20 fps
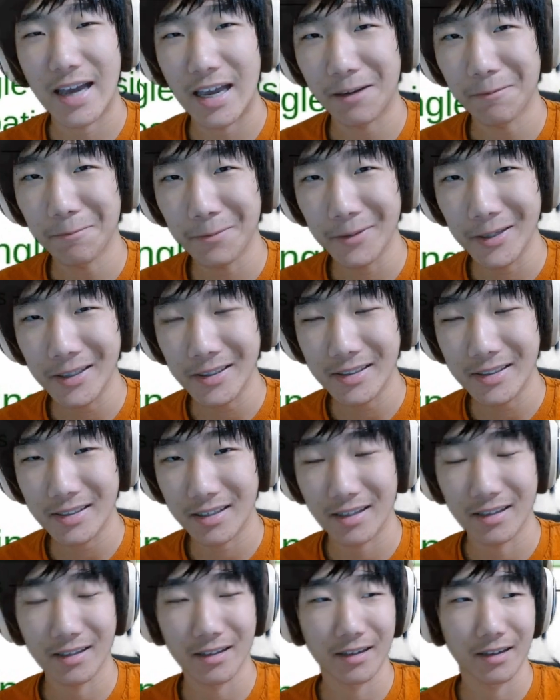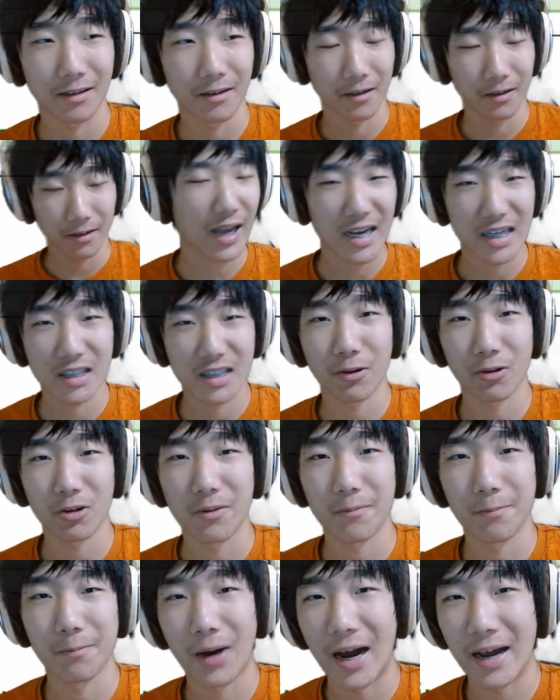8 bits, then the
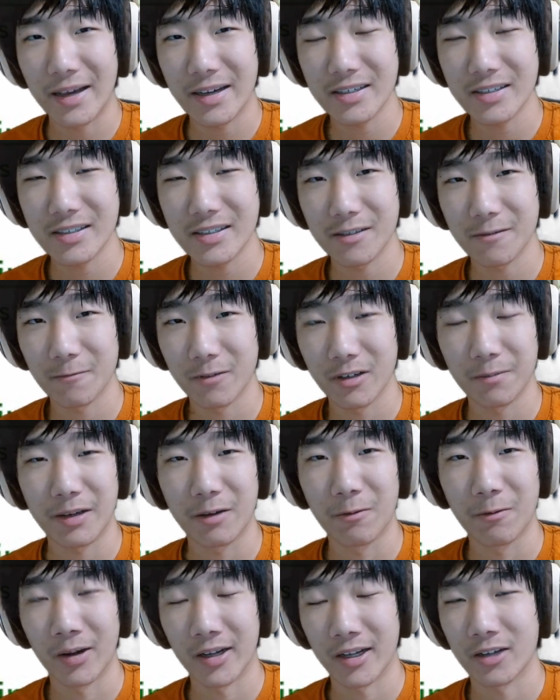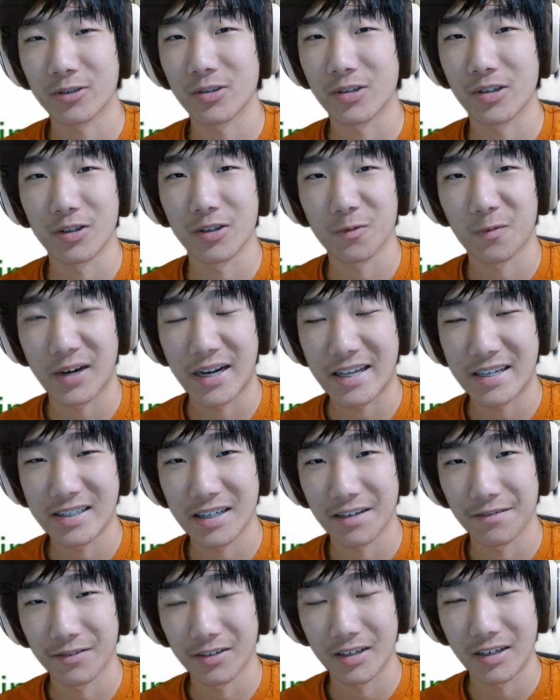exponent bias would be
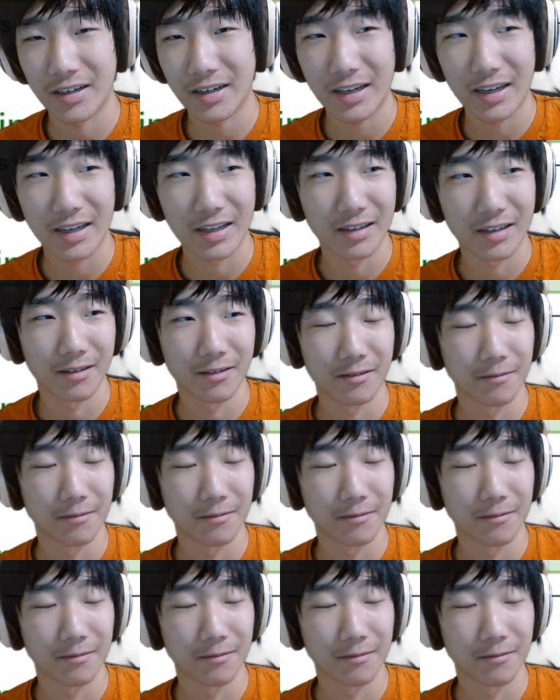127. And